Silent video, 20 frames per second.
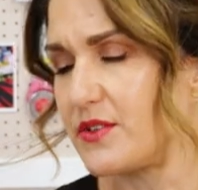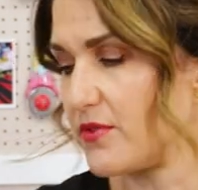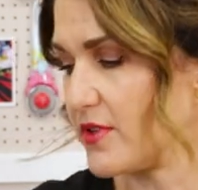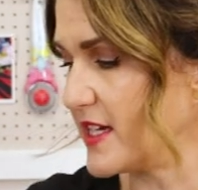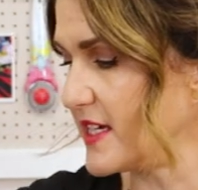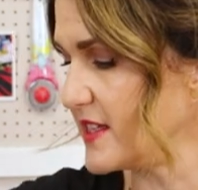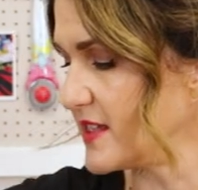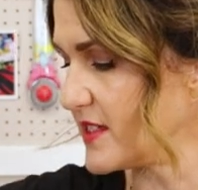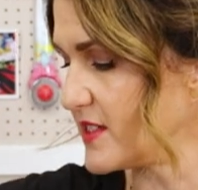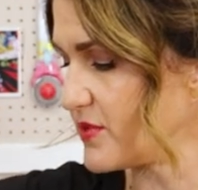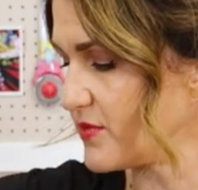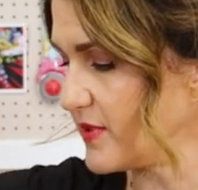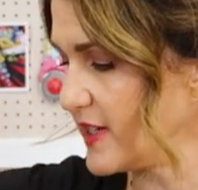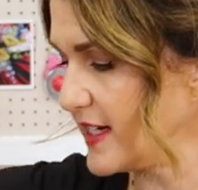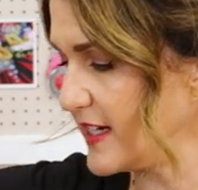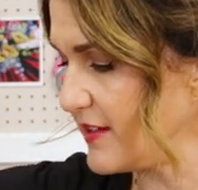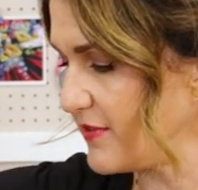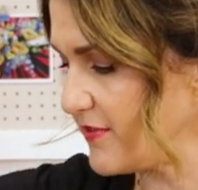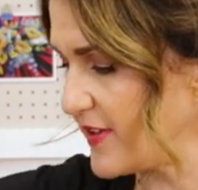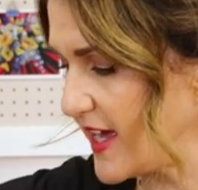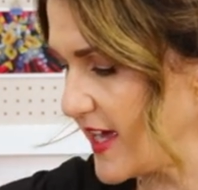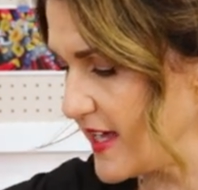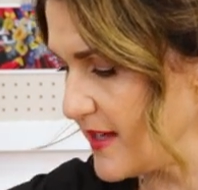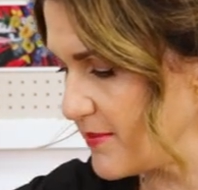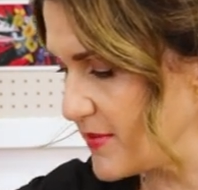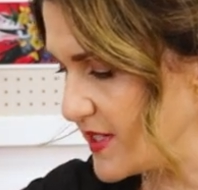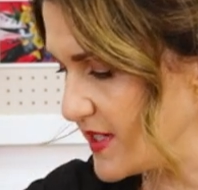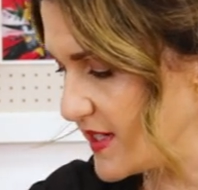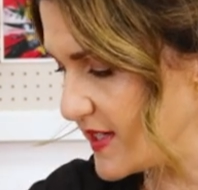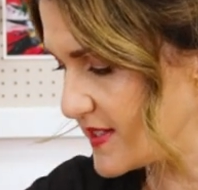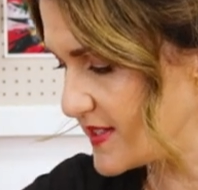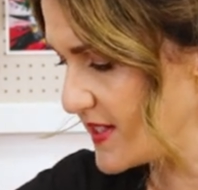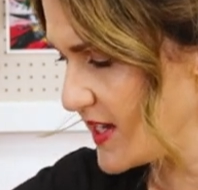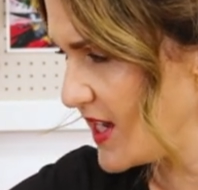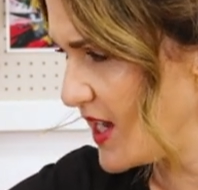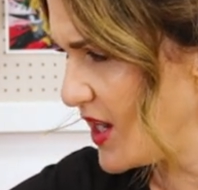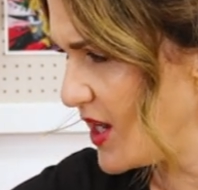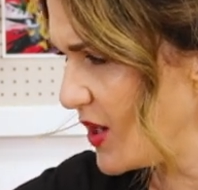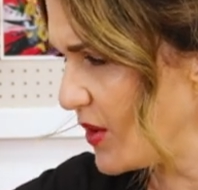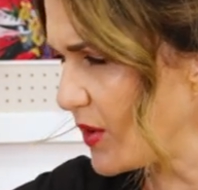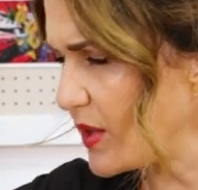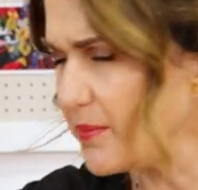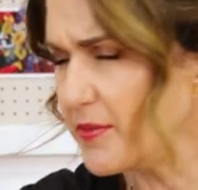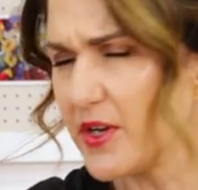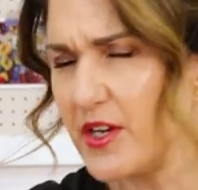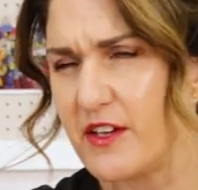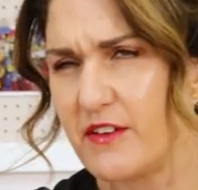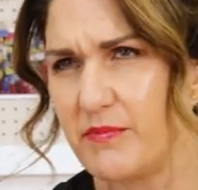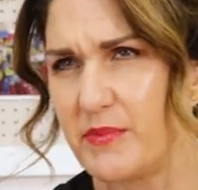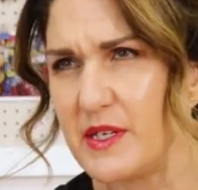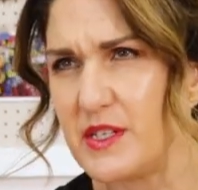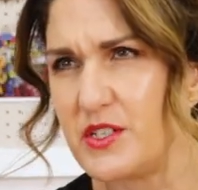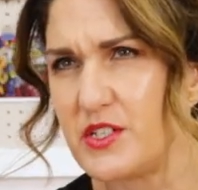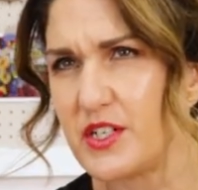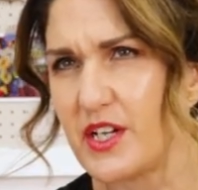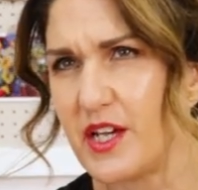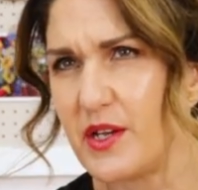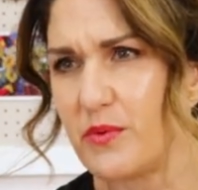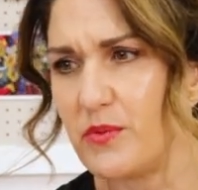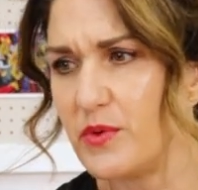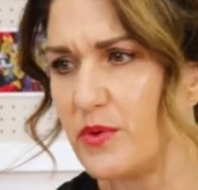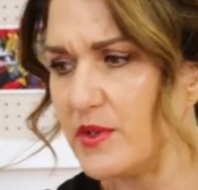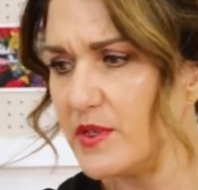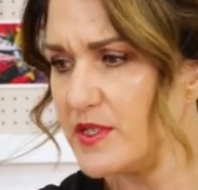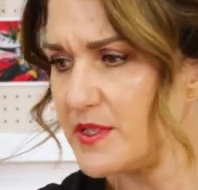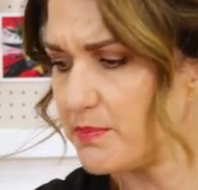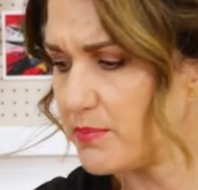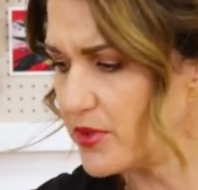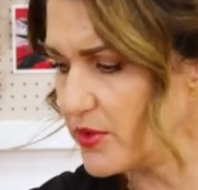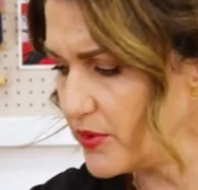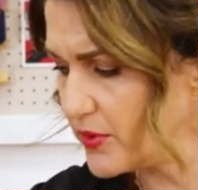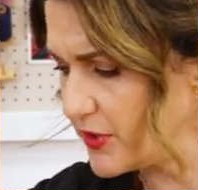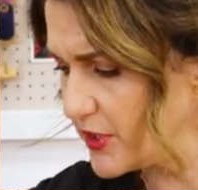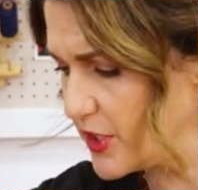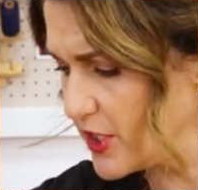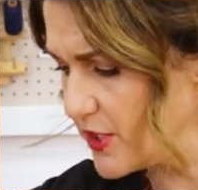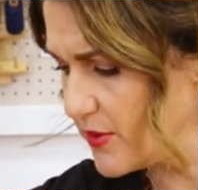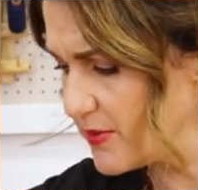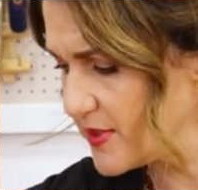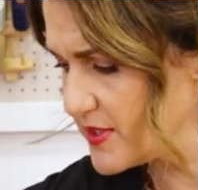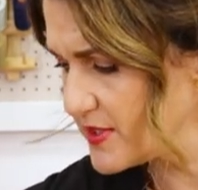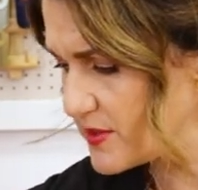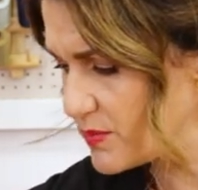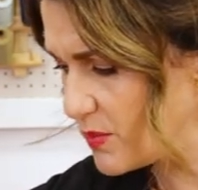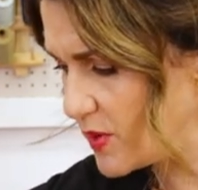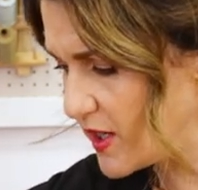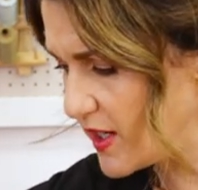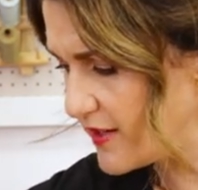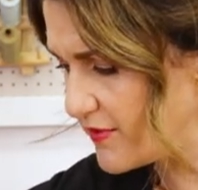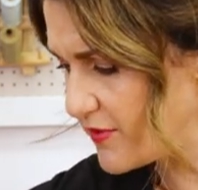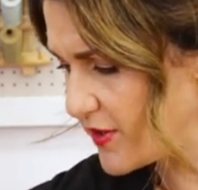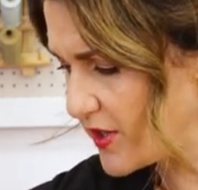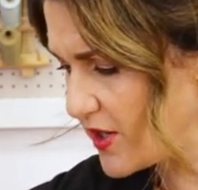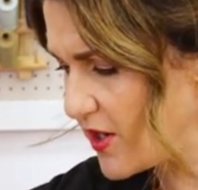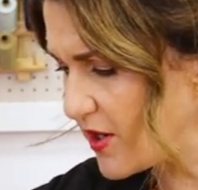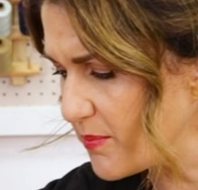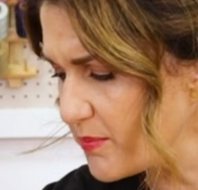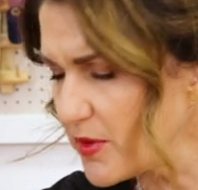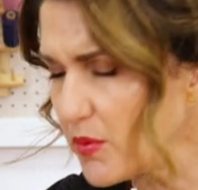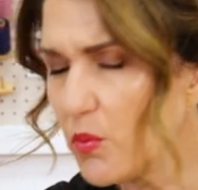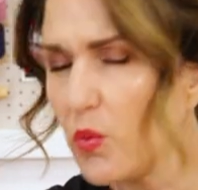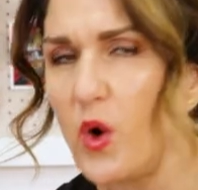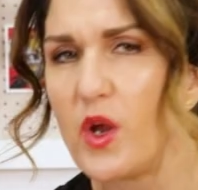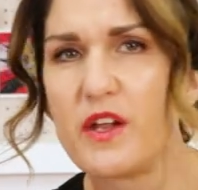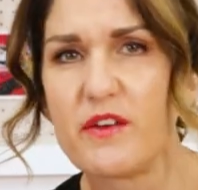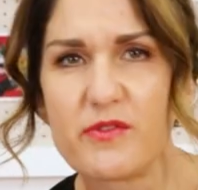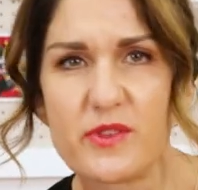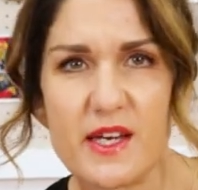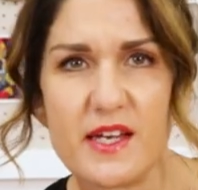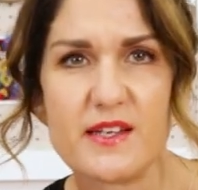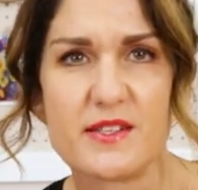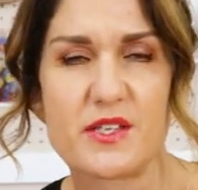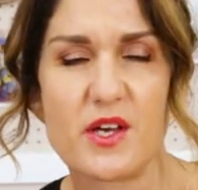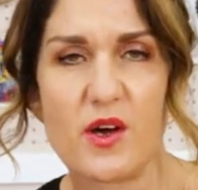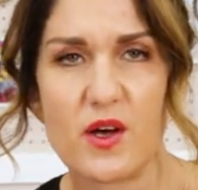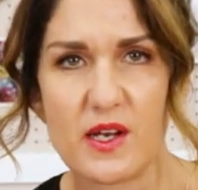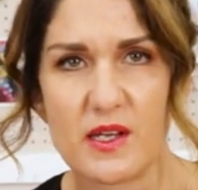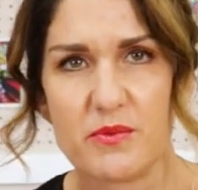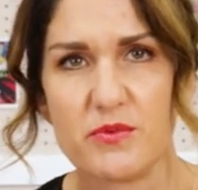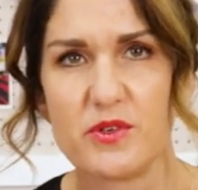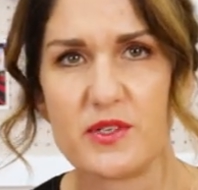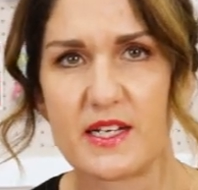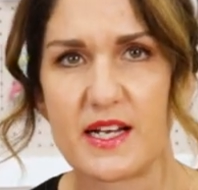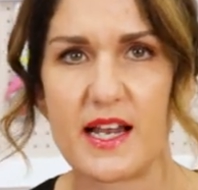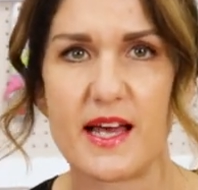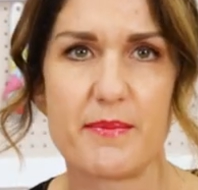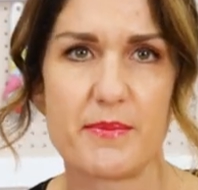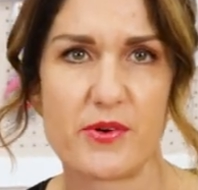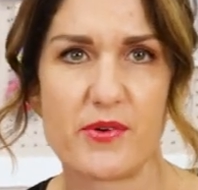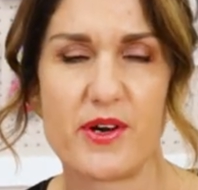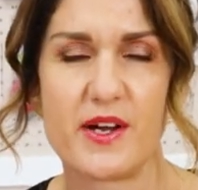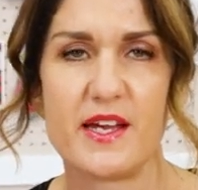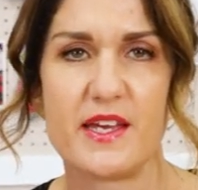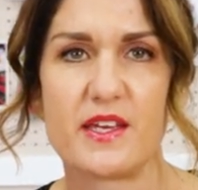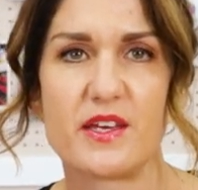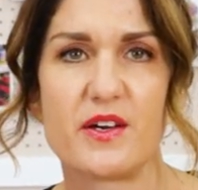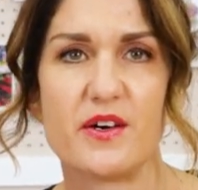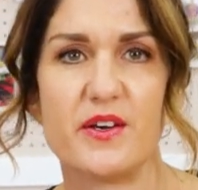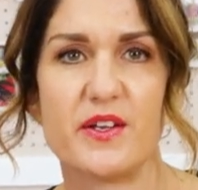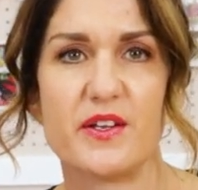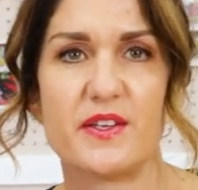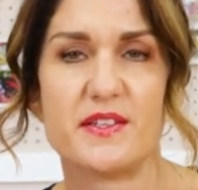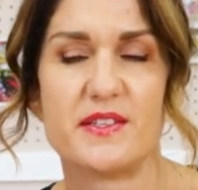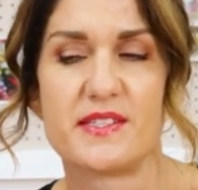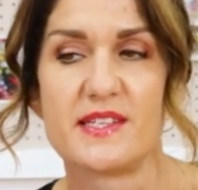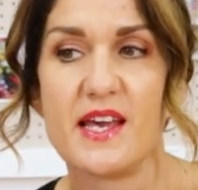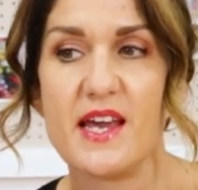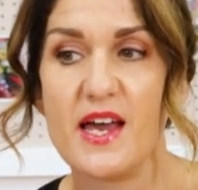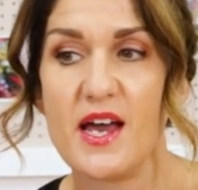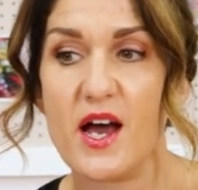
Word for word: green that's really famous, or it might have been Joe Wood, Paul Newman's wife, I can't, but one of those Hollywood glamour icons.